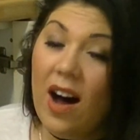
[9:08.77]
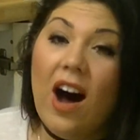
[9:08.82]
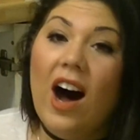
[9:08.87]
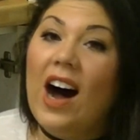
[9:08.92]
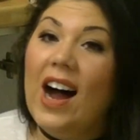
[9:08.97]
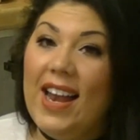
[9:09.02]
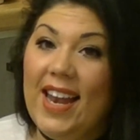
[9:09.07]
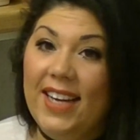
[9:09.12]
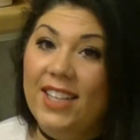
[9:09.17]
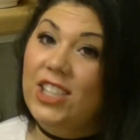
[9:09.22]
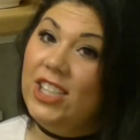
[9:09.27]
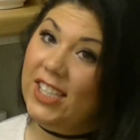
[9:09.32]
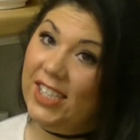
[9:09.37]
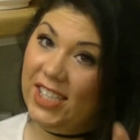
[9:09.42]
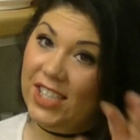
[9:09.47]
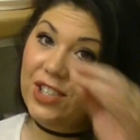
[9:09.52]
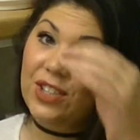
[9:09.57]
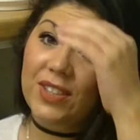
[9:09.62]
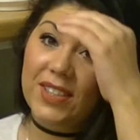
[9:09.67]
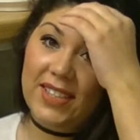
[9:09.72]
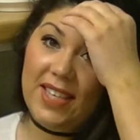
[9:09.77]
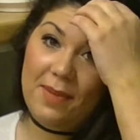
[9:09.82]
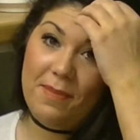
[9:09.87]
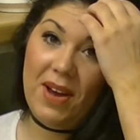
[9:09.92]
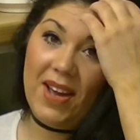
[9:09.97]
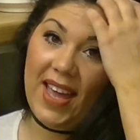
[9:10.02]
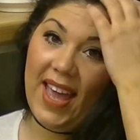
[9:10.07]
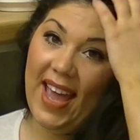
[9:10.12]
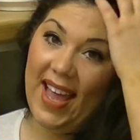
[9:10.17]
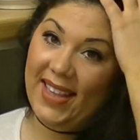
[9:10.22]
I literally did not see
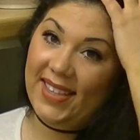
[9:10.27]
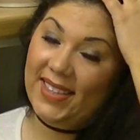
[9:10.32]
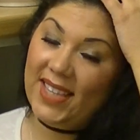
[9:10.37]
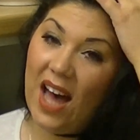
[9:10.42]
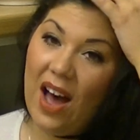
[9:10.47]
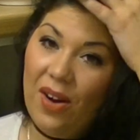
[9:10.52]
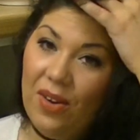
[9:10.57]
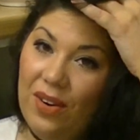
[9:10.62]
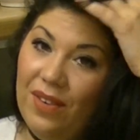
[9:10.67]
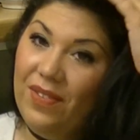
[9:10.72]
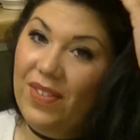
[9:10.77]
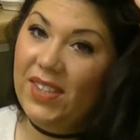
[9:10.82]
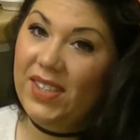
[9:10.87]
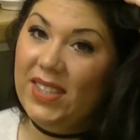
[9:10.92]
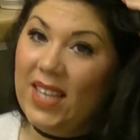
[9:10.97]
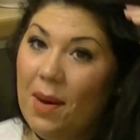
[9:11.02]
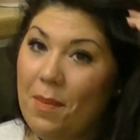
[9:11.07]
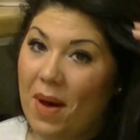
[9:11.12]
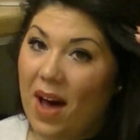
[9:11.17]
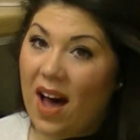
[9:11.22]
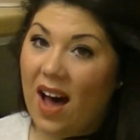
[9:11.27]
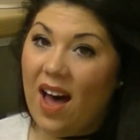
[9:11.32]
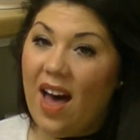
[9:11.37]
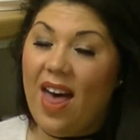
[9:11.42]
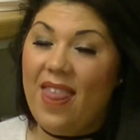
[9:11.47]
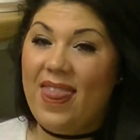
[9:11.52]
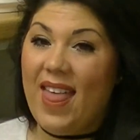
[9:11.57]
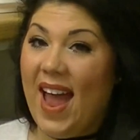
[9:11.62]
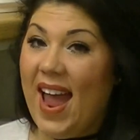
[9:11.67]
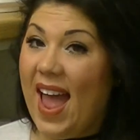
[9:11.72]
my kids the whole of the summer,
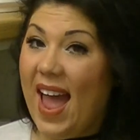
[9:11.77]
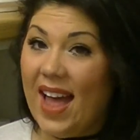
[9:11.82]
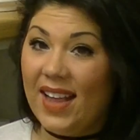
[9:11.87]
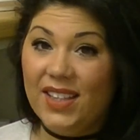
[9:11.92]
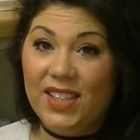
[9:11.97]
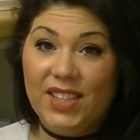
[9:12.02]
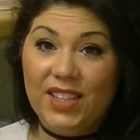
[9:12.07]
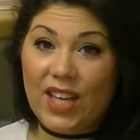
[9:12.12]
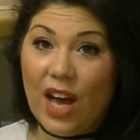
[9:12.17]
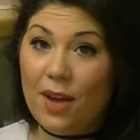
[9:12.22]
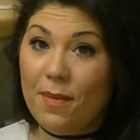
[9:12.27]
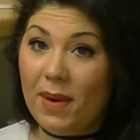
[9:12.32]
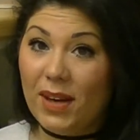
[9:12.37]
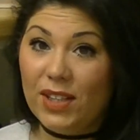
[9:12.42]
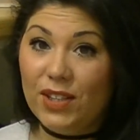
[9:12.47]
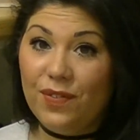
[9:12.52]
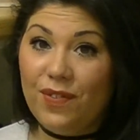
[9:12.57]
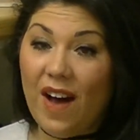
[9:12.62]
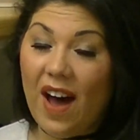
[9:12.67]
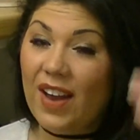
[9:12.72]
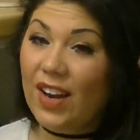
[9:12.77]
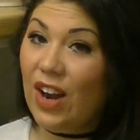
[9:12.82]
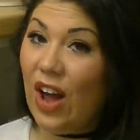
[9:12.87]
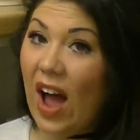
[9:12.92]
and they had so much fun.